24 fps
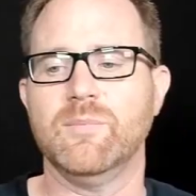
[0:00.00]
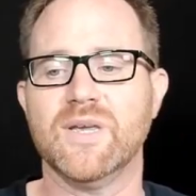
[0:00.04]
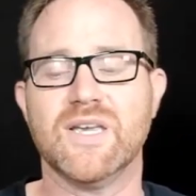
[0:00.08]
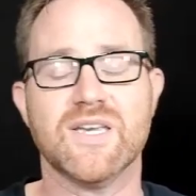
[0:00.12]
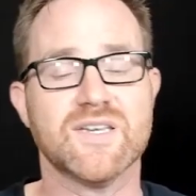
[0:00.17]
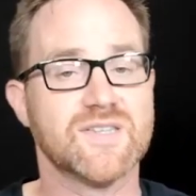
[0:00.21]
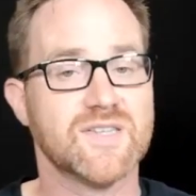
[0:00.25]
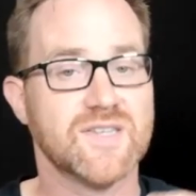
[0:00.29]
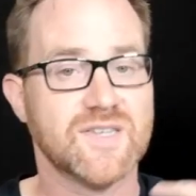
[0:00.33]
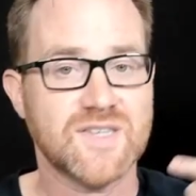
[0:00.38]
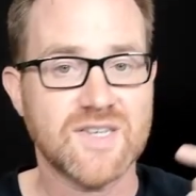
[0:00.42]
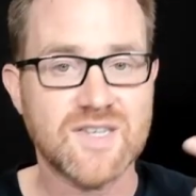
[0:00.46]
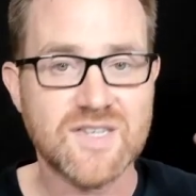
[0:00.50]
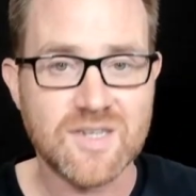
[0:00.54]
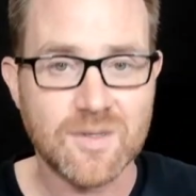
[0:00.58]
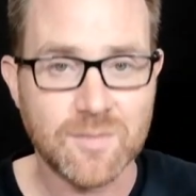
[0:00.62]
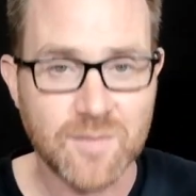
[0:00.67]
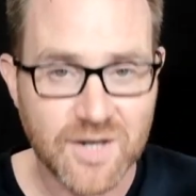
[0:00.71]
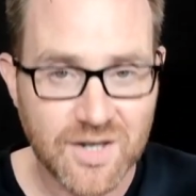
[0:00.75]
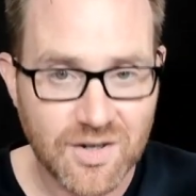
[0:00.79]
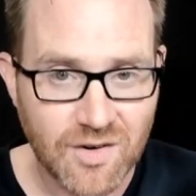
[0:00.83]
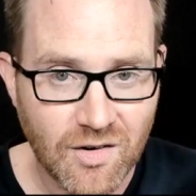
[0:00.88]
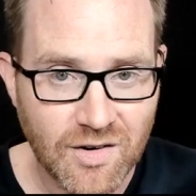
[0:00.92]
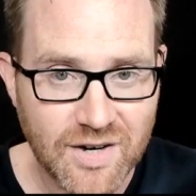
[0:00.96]
because the
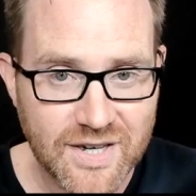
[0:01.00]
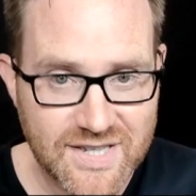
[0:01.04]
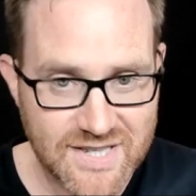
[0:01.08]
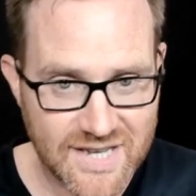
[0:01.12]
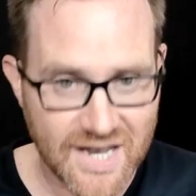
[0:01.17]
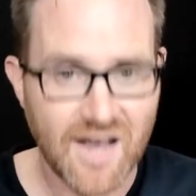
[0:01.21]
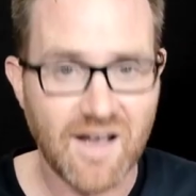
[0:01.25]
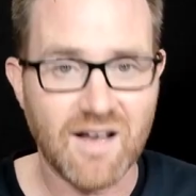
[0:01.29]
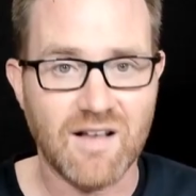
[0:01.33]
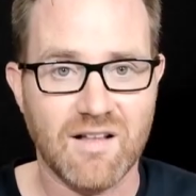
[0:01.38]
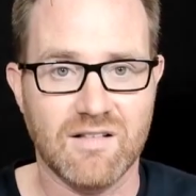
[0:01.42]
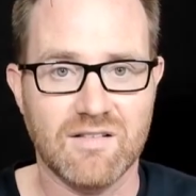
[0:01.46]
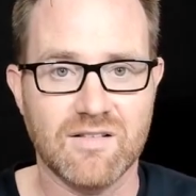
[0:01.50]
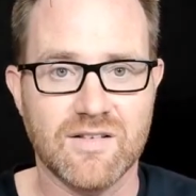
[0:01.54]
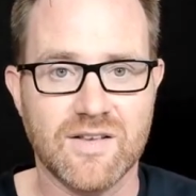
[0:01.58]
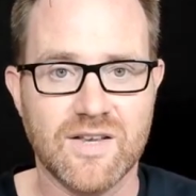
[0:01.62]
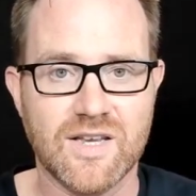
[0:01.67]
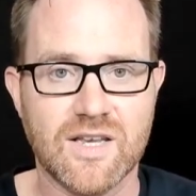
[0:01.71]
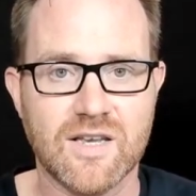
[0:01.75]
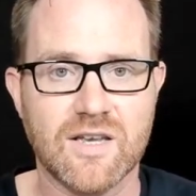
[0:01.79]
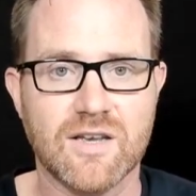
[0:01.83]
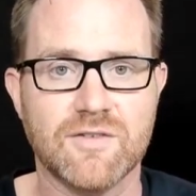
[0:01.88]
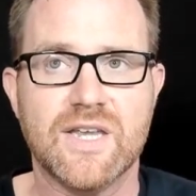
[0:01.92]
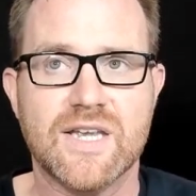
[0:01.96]
system can already tell
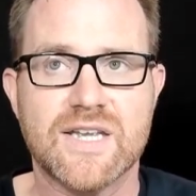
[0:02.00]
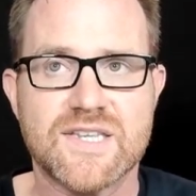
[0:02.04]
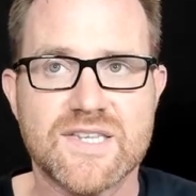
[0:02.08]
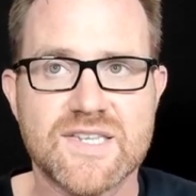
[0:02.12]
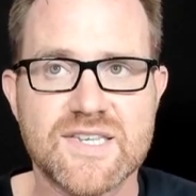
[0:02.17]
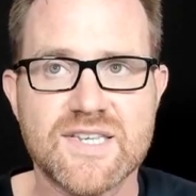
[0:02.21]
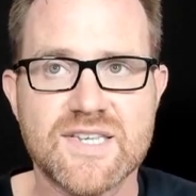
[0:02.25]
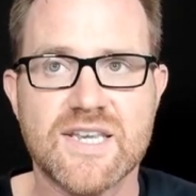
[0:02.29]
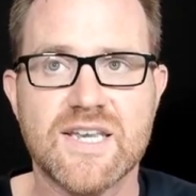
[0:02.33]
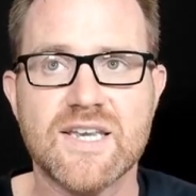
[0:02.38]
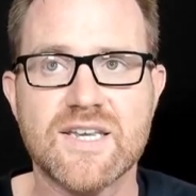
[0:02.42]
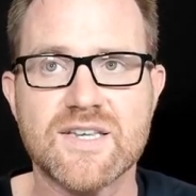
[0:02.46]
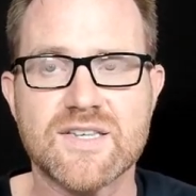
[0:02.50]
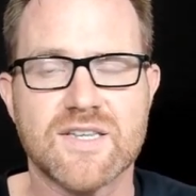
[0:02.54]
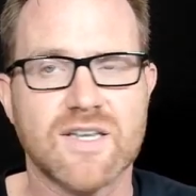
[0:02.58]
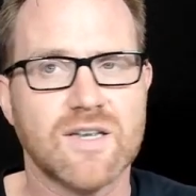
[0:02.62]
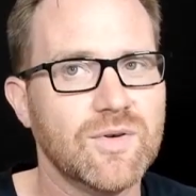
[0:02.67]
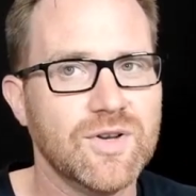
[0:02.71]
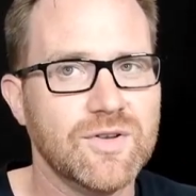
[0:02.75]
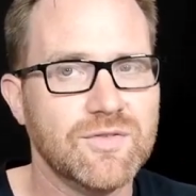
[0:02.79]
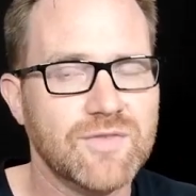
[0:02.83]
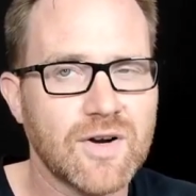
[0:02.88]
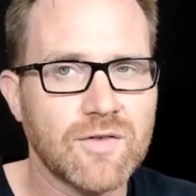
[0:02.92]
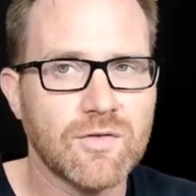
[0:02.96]
if it sees
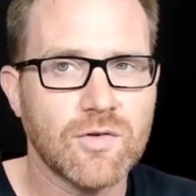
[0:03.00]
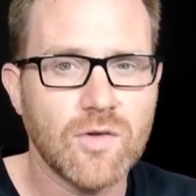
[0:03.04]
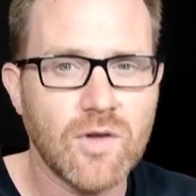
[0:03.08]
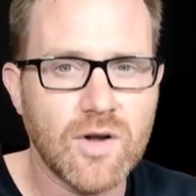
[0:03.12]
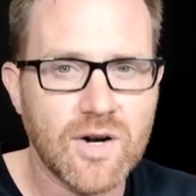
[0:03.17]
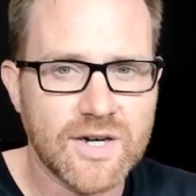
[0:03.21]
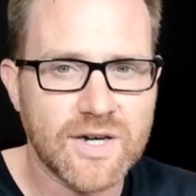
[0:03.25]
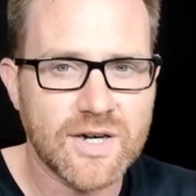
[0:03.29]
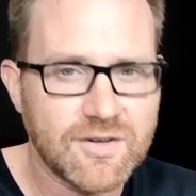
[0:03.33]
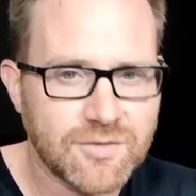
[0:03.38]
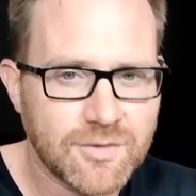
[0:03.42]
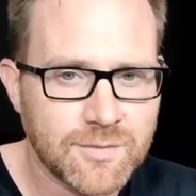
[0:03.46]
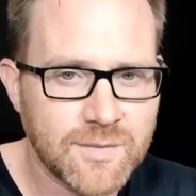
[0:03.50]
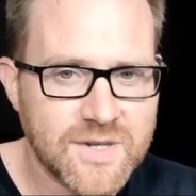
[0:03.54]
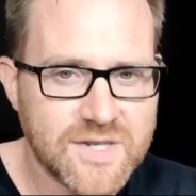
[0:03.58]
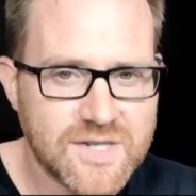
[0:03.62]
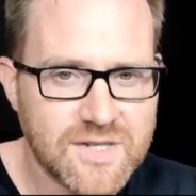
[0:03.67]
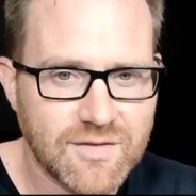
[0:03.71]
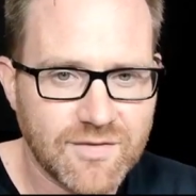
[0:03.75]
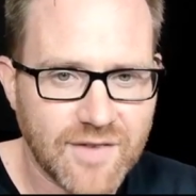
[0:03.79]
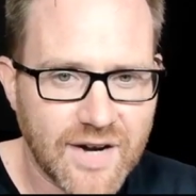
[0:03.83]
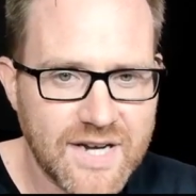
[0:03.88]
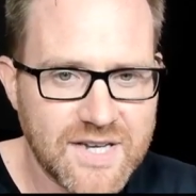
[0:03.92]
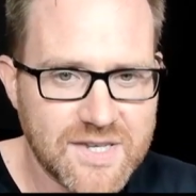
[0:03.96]
that you've never logged in from this
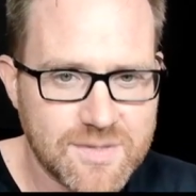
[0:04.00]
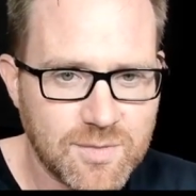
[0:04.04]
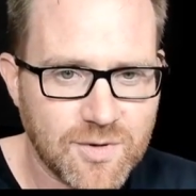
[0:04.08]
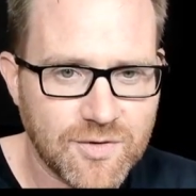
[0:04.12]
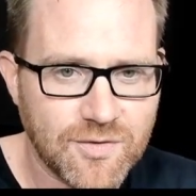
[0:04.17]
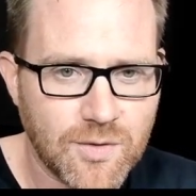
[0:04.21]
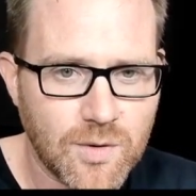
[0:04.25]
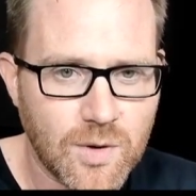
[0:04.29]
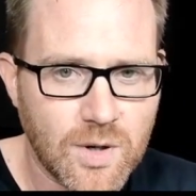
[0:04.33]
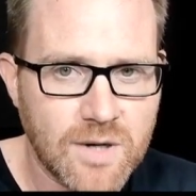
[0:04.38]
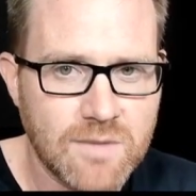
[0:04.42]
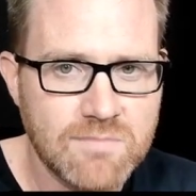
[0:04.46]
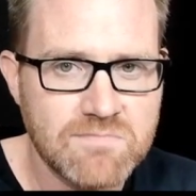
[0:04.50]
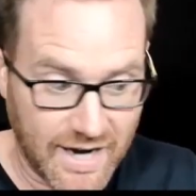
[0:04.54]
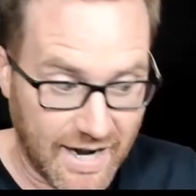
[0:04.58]
device before.